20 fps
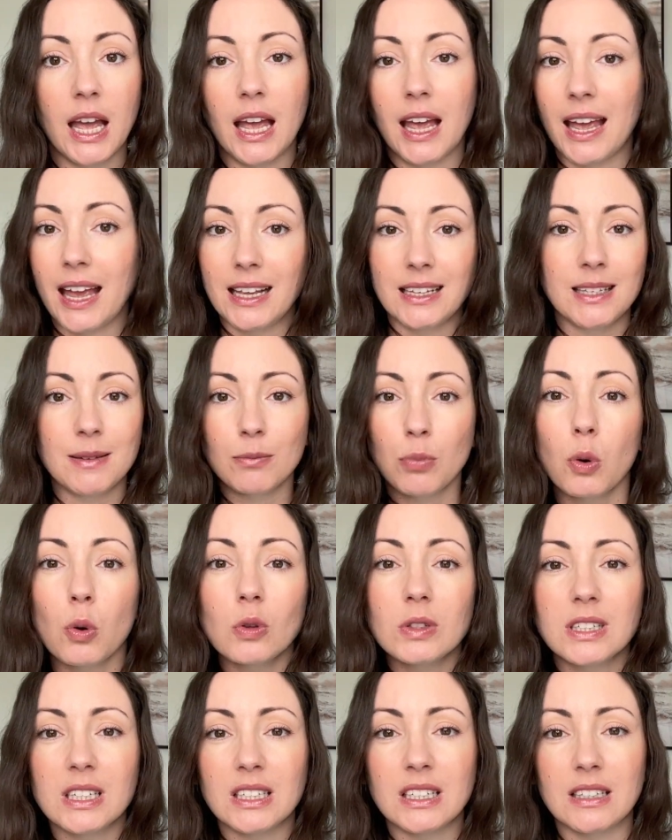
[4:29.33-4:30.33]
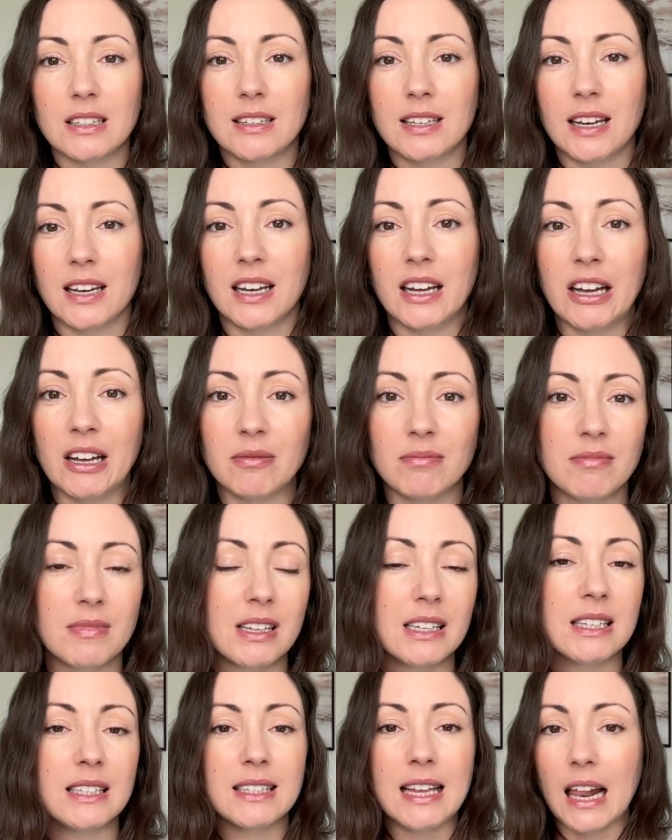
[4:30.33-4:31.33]
It's important to
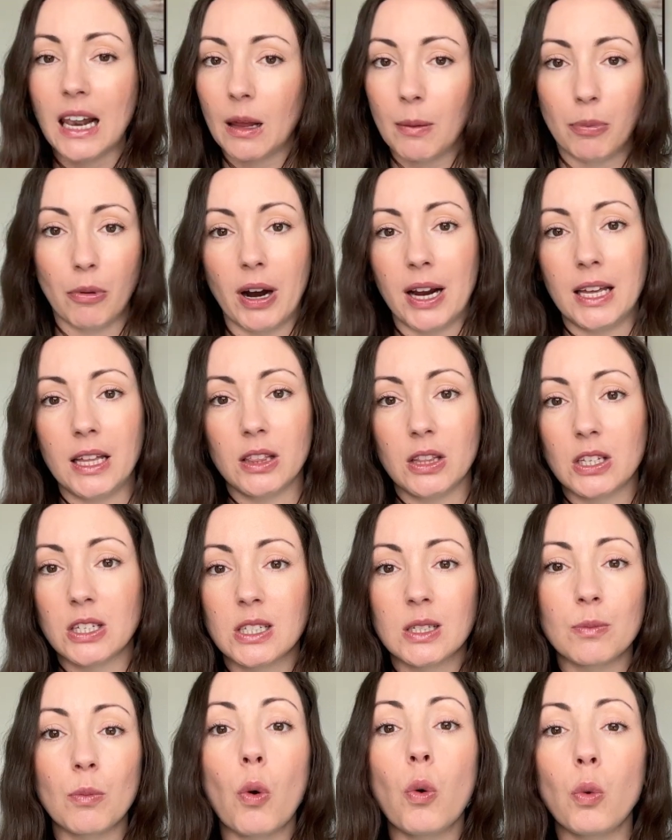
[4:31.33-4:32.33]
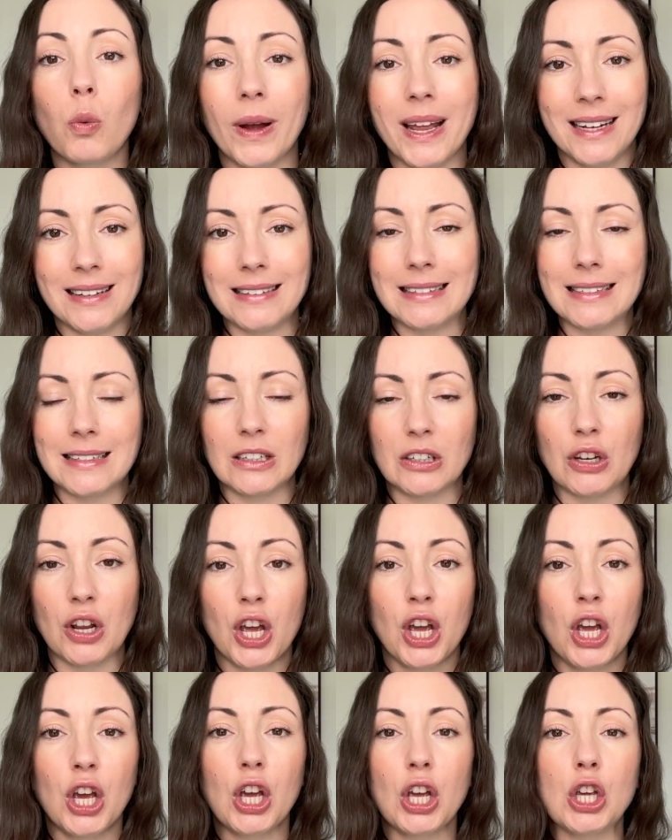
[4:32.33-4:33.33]
celebrate the small wins and
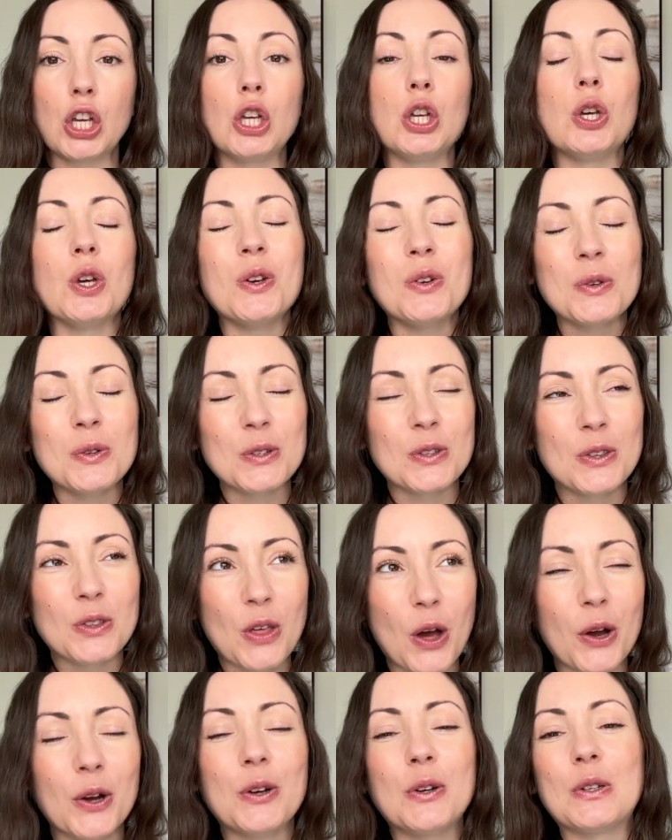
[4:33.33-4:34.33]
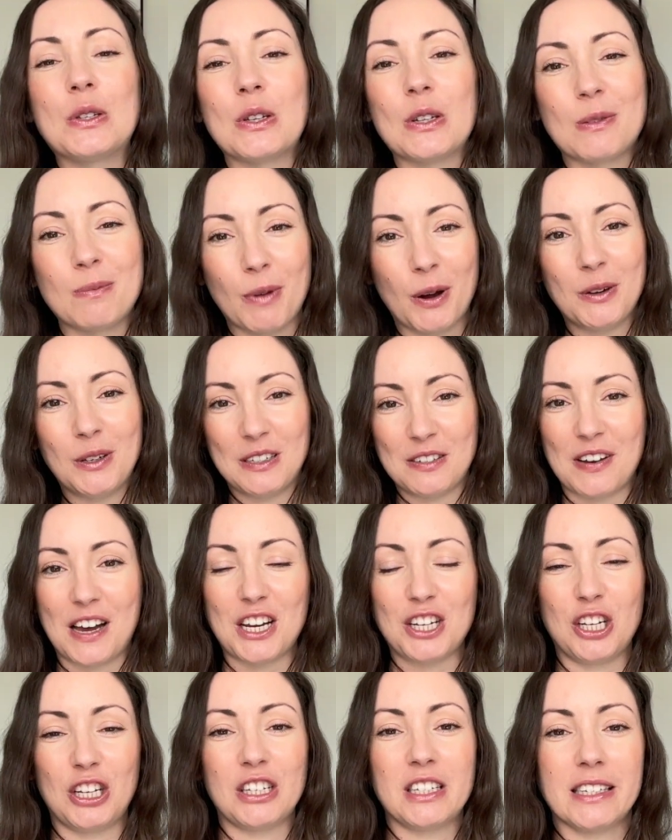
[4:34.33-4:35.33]
use those as
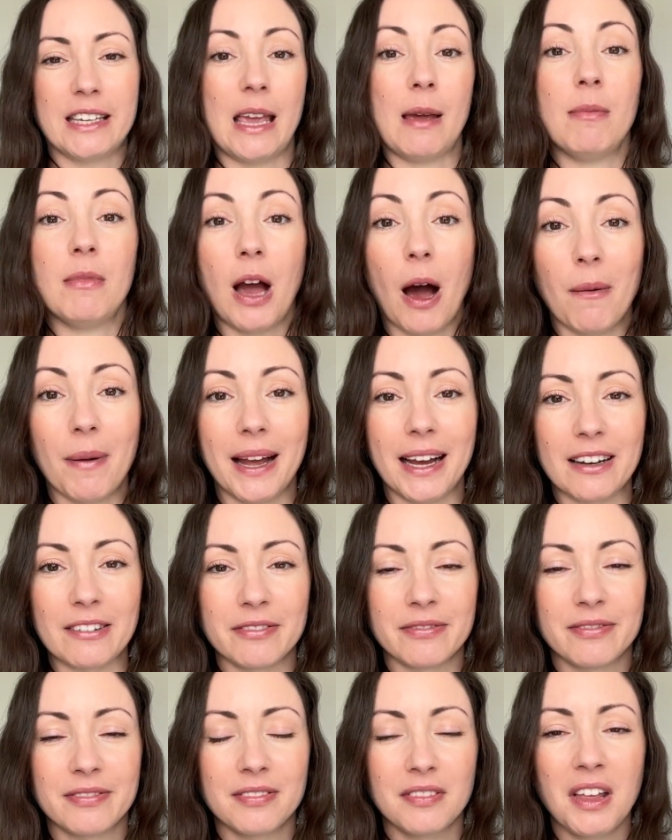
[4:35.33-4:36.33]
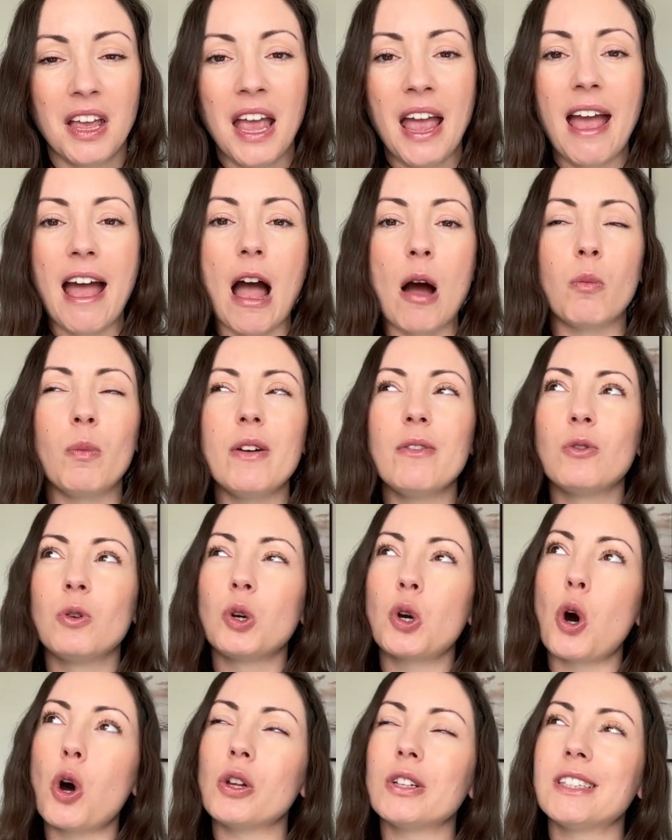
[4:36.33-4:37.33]
motivation to keep going. And we've
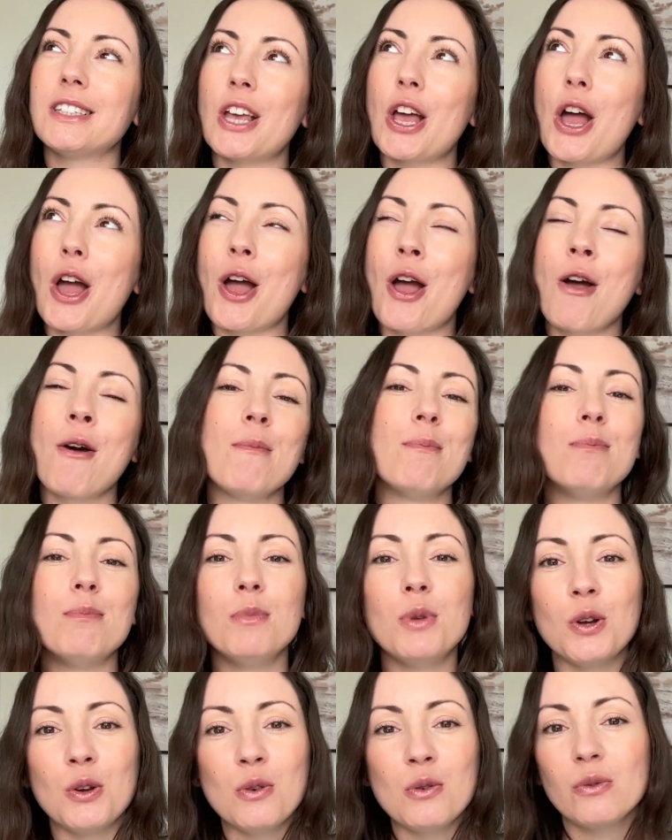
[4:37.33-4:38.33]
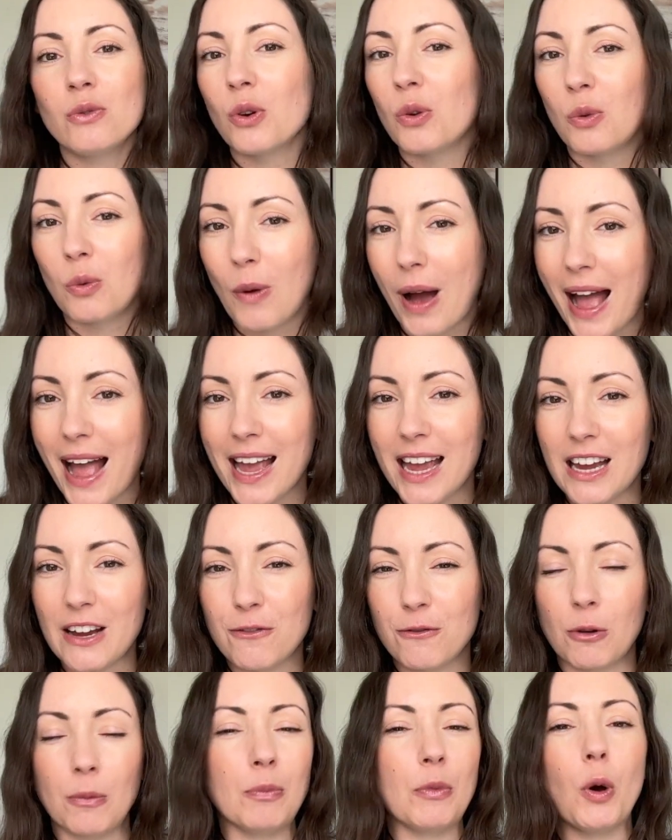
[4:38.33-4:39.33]
got to move away
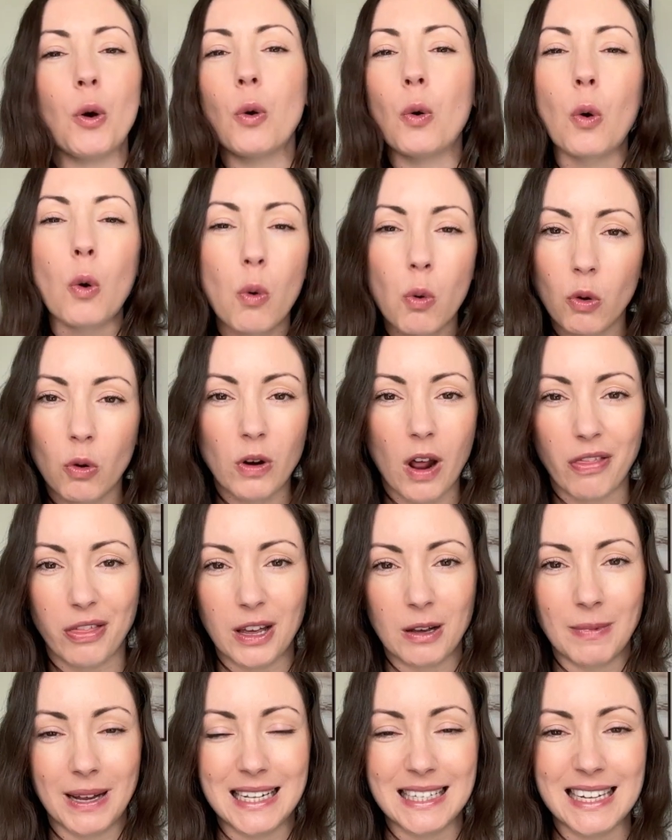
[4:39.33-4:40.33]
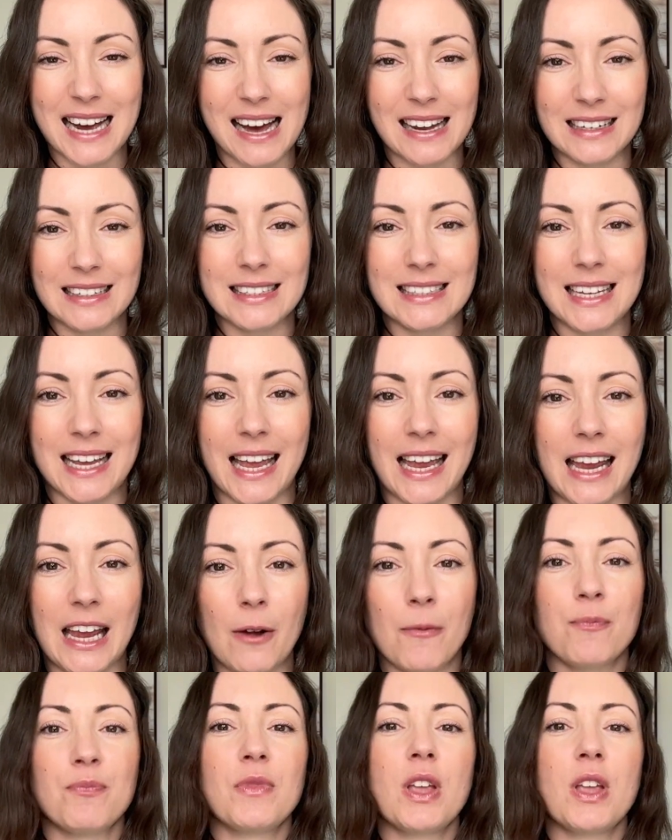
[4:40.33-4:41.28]
from the all or nothing mentality.